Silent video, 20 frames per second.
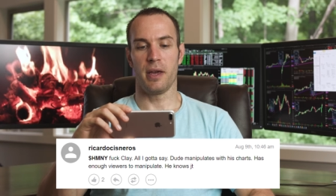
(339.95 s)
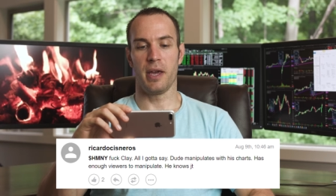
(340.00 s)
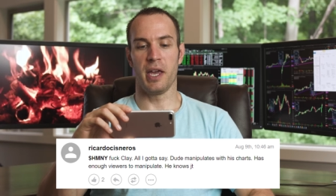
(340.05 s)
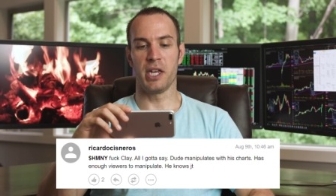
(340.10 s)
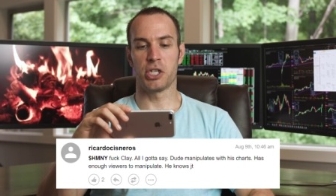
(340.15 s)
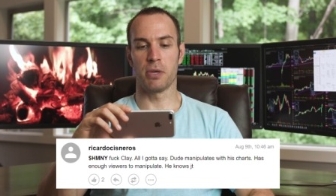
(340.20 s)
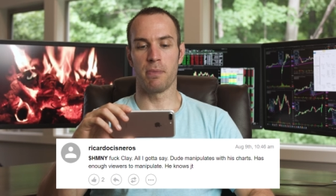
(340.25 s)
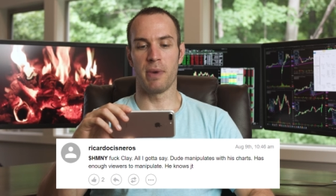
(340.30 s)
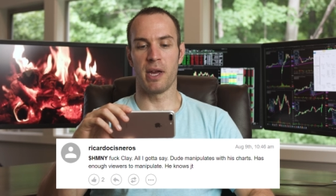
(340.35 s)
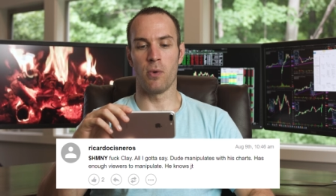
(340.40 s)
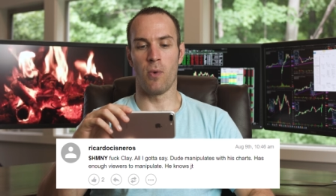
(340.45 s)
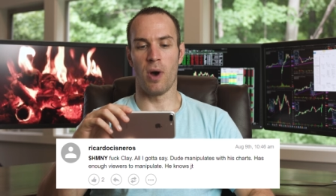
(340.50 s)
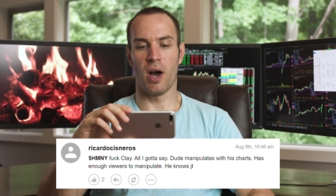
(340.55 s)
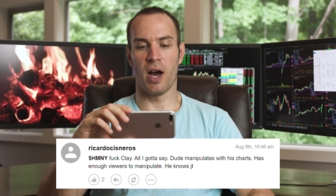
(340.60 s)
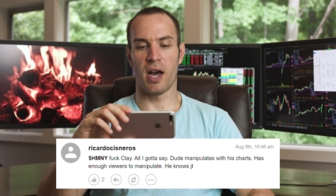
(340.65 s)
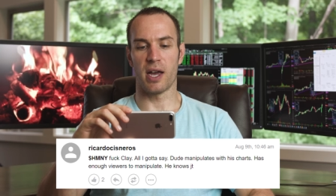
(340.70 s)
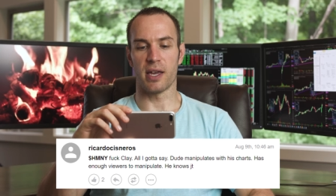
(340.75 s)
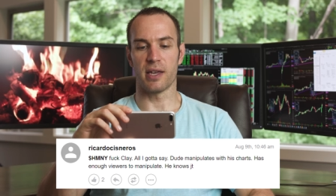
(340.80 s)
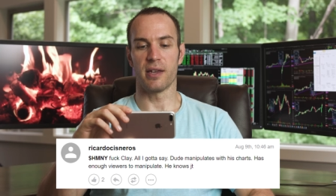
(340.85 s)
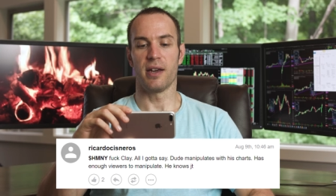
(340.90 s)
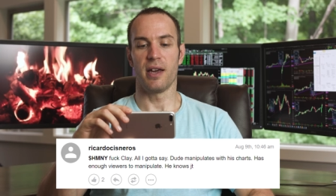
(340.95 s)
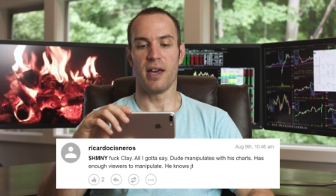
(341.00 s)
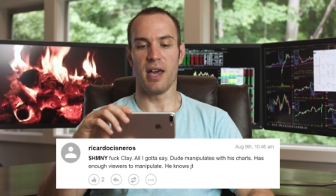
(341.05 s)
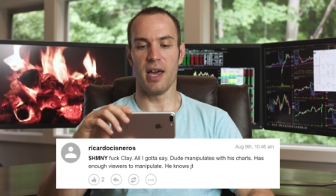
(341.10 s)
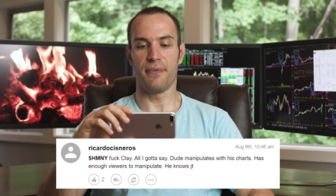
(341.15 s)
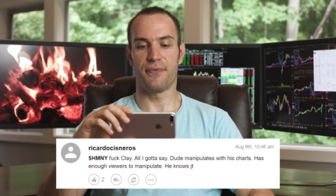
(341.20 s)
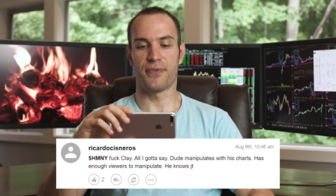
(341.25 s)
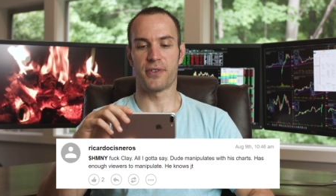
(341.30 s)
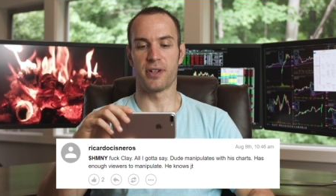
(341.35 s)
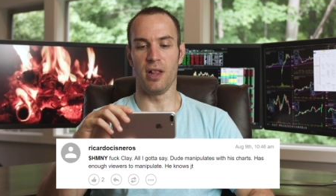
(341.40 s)
HMNY,
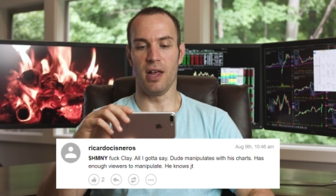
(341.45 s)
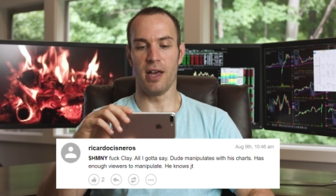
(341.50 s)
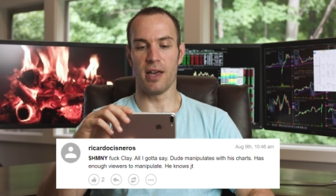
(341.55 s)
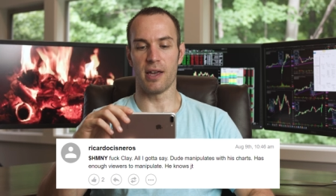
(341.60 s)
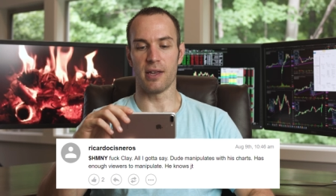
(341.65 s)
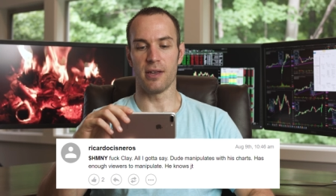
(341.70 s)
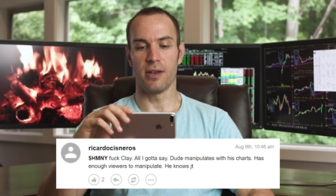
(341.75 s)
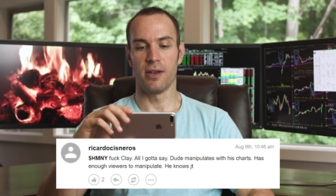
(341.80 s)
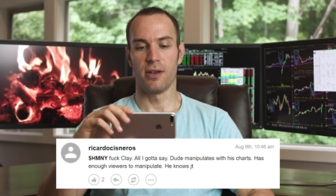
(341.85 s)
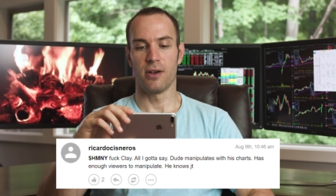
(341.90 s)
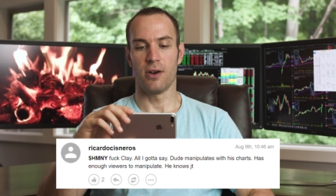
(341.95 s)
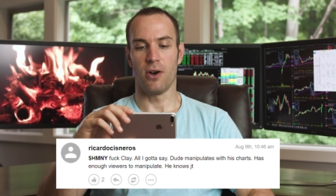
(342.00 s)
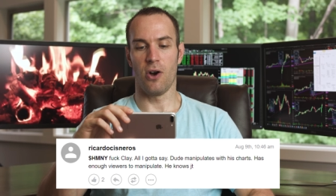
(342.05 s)
F Clay,